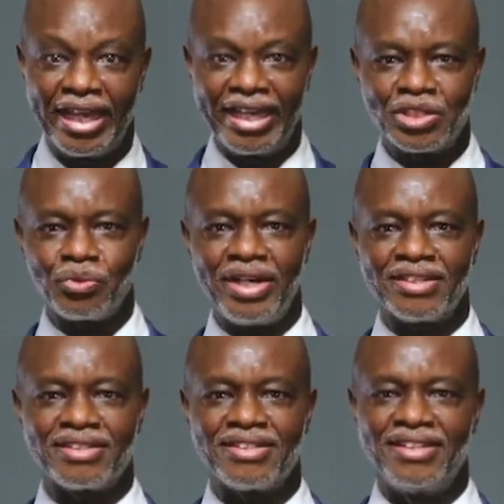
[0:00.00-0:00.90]
And guess
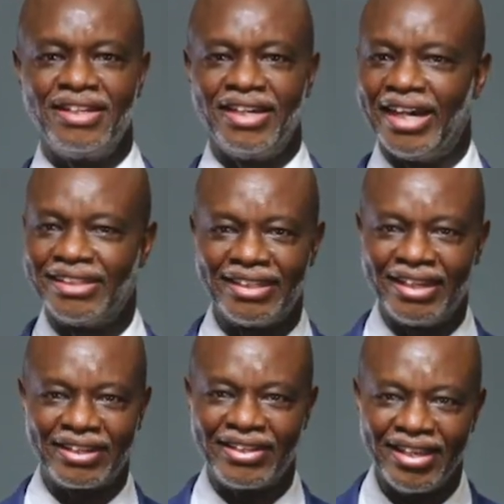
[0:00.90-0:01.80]
what? I
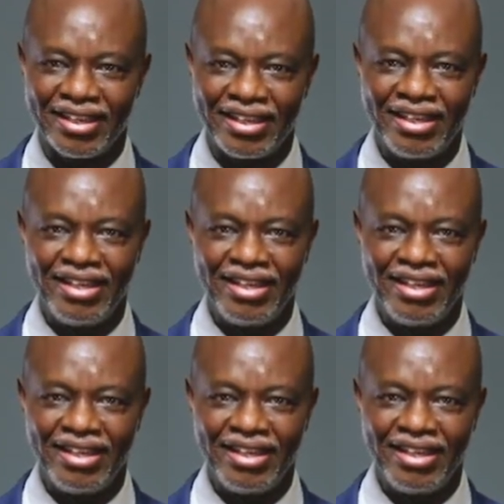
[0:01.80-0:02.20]
did not care.